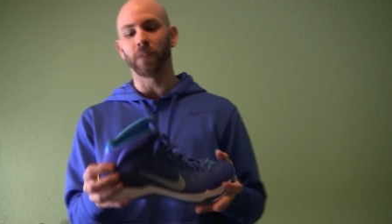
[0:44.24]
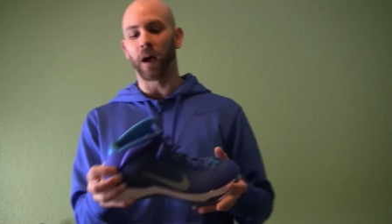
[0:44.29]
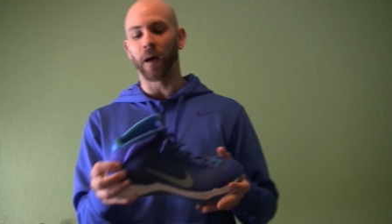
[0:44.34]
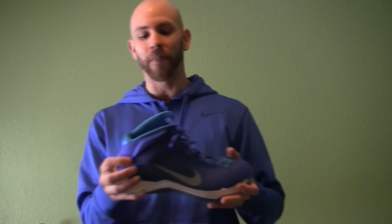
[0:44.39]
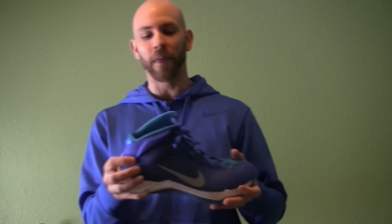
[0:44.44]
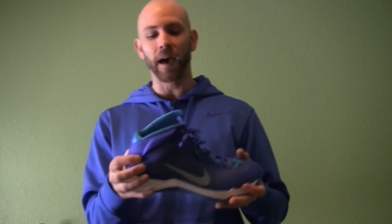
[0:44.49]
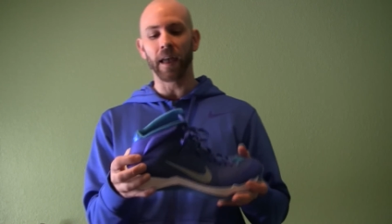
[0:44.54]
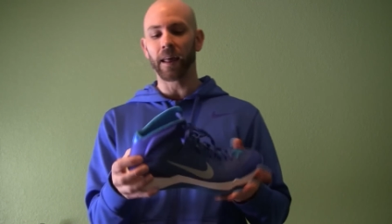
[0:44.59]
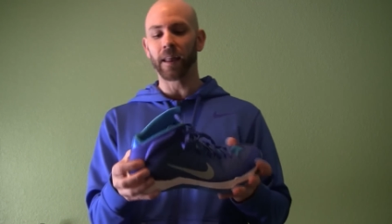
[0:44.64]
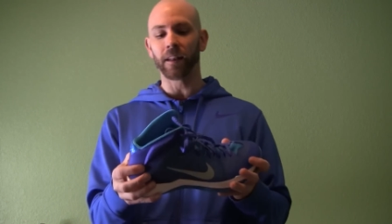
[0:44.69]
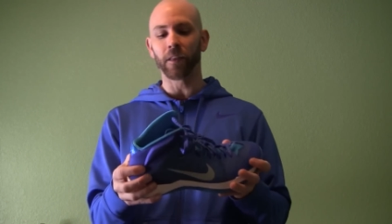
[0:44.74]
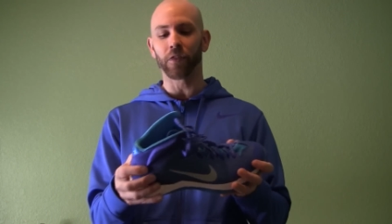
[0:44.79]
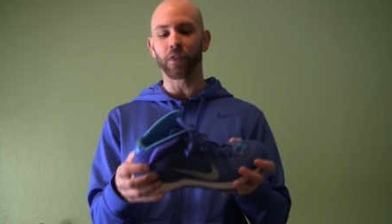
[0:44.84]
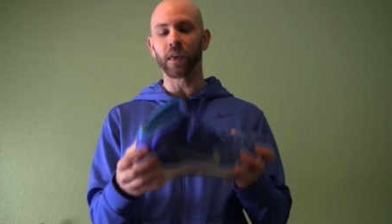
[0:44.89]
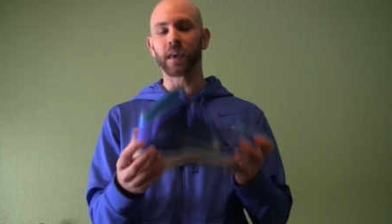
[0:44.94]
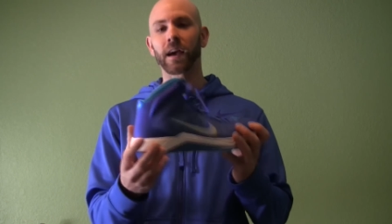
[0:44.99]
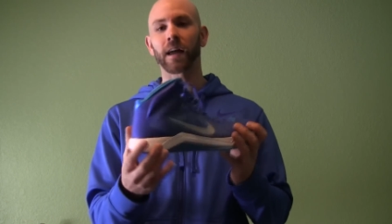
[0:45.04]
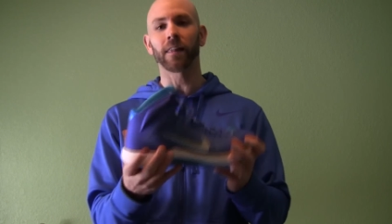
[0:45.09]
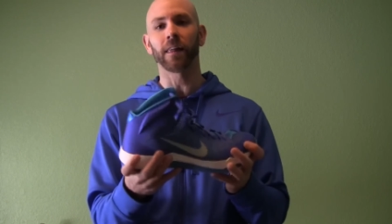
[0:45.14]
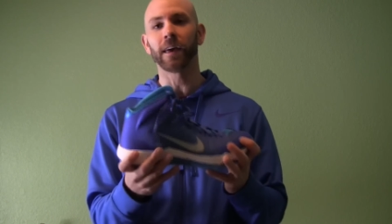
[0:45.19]
on that end of
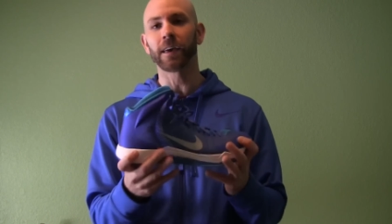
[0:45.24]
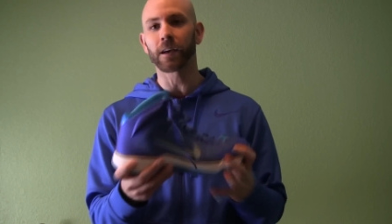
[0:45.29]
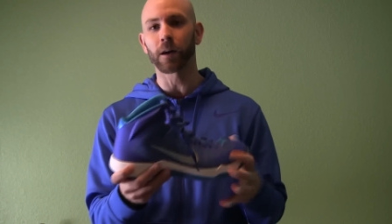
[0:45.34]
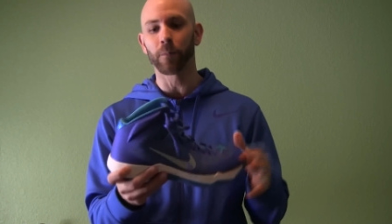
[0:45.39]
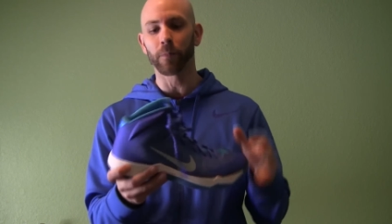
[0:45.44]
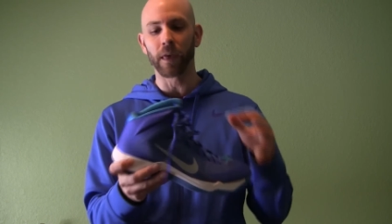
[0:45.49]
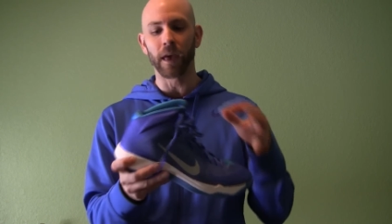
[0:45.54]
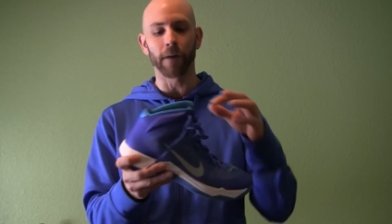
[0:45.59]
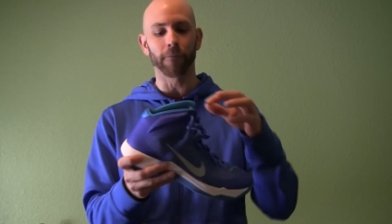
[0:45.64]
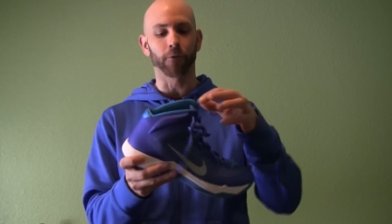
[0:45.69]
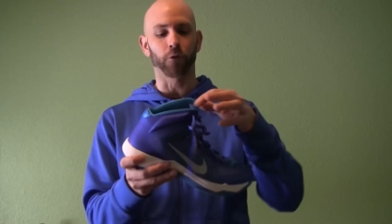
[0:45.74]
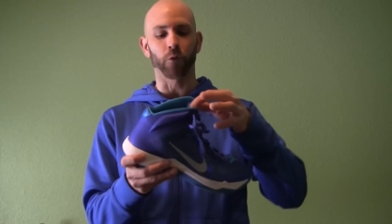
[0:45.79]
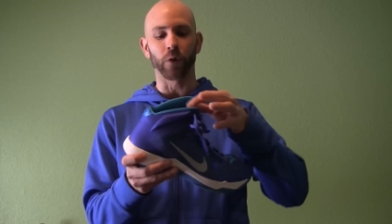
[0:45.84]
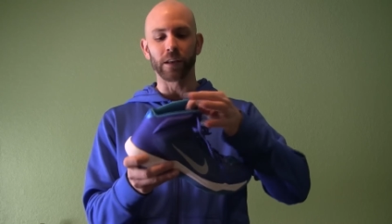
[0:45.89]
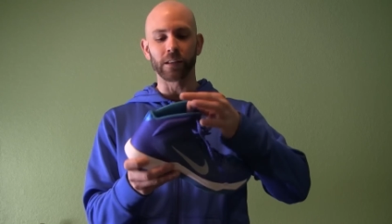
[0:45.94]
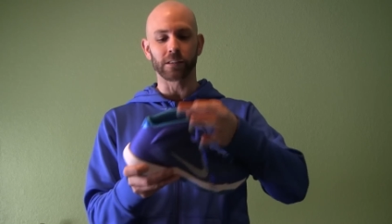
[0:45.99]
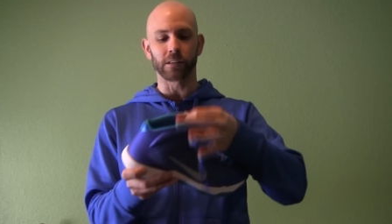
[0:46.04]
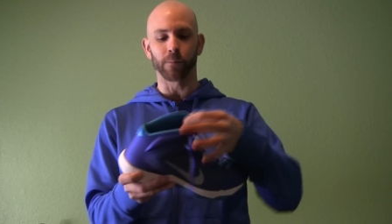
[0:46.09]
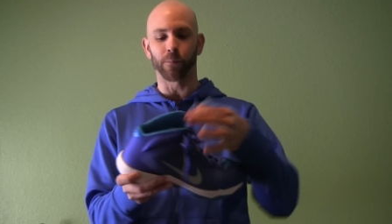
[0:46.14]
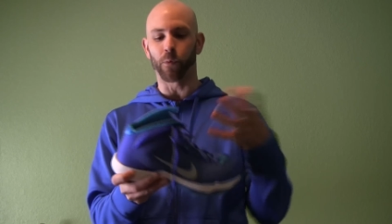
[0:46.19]
thing, I like them. They have
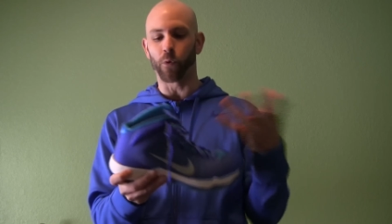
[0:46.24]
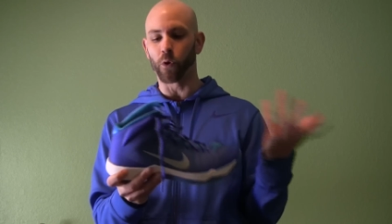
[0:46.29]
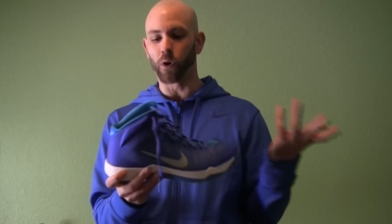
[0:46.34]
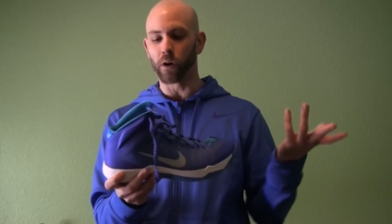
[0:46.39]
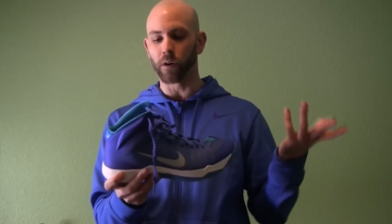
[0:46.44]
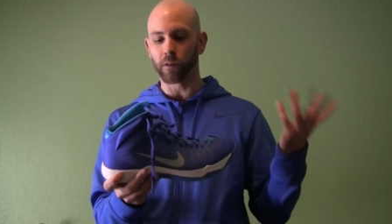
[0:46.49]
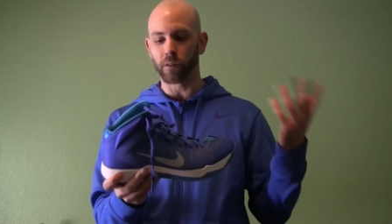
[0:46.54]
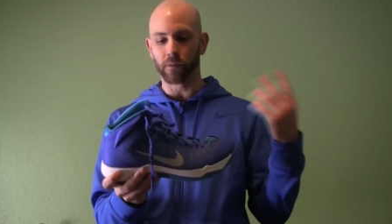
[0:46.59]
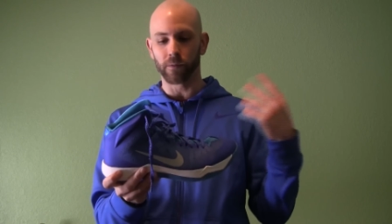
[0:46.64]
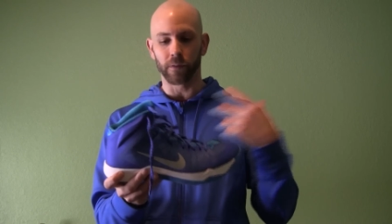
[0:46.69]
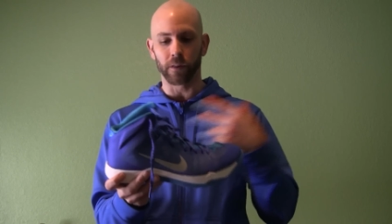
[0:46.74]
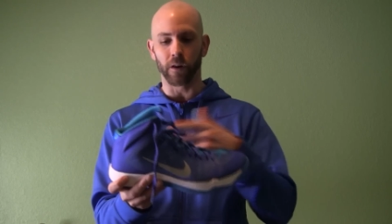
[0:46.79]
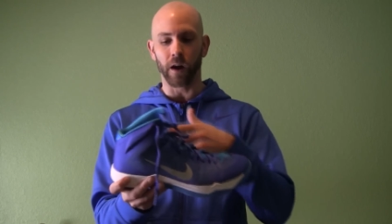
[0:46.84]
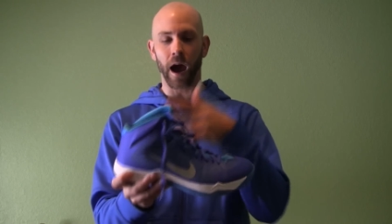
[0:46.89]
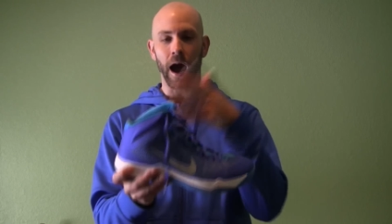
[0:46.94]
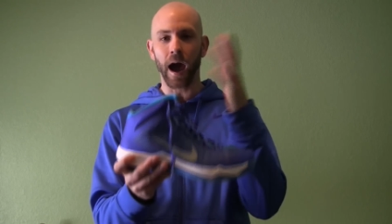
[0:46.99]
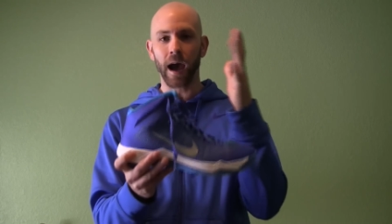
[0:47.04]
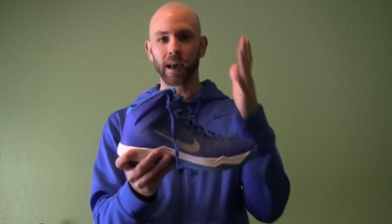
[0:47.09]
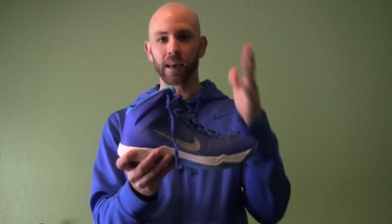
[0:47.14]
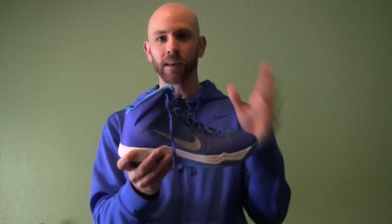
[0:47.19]
great support. They're
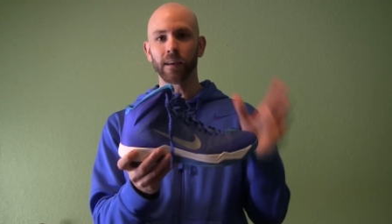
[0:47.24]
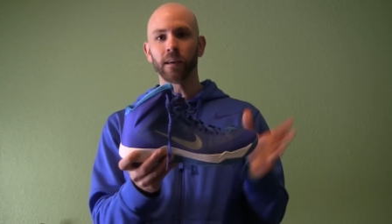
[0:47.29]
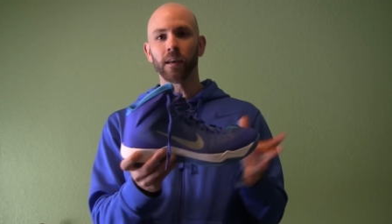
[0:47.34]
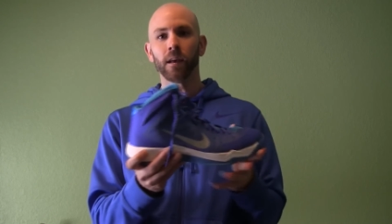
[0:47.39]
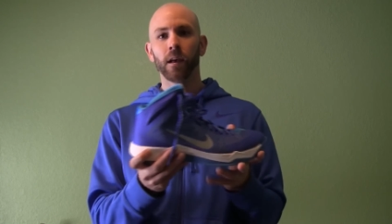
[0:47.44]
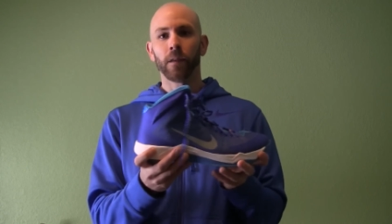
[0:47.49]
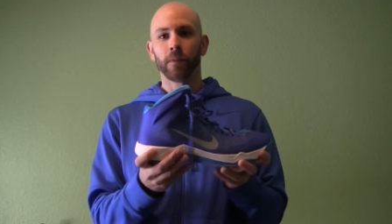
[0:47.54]
high.